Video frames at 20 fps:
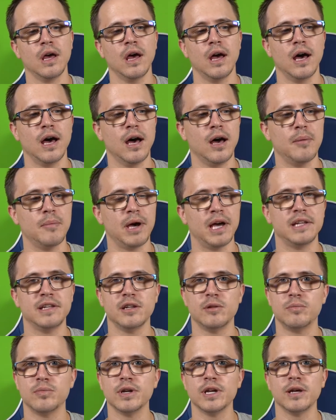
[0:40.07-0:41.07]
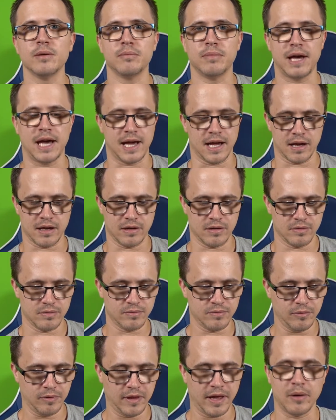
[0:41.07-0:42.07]
I did bring it back.
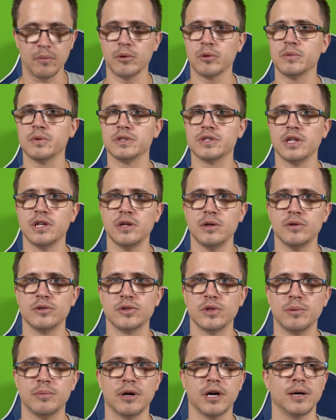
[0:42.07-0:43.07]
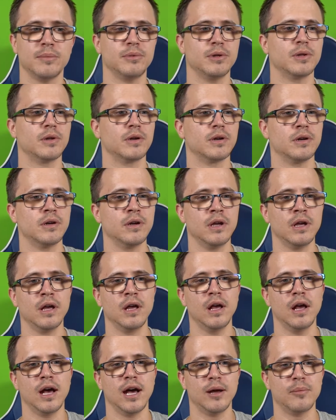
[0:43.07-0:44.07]
That one was hugely popular.
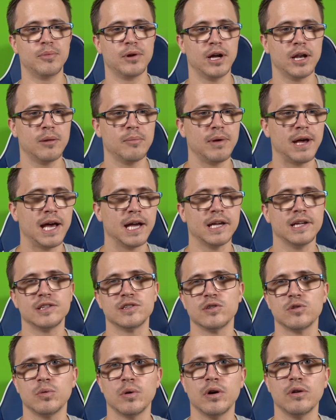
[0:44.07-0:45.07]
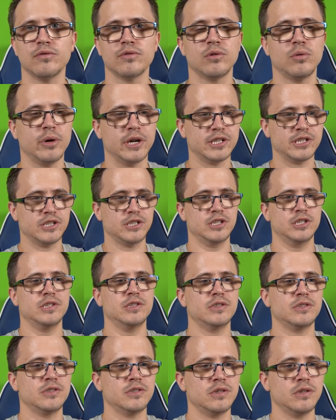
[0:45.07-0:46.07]
I brought it back. It's 12
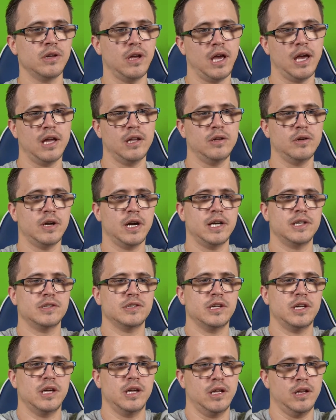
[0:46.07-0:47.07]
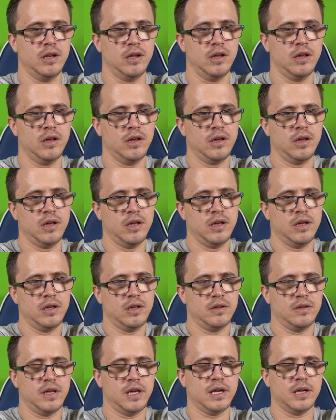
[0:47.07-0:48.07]
questions, and you guys can
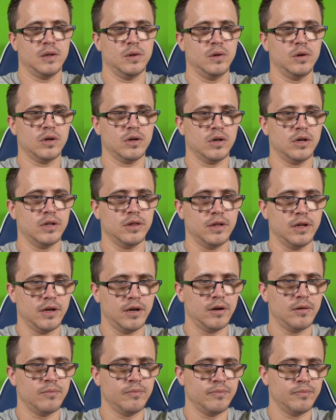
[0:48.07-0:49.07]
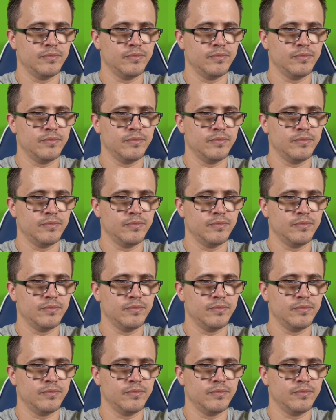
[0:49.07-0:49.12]
take a look on there.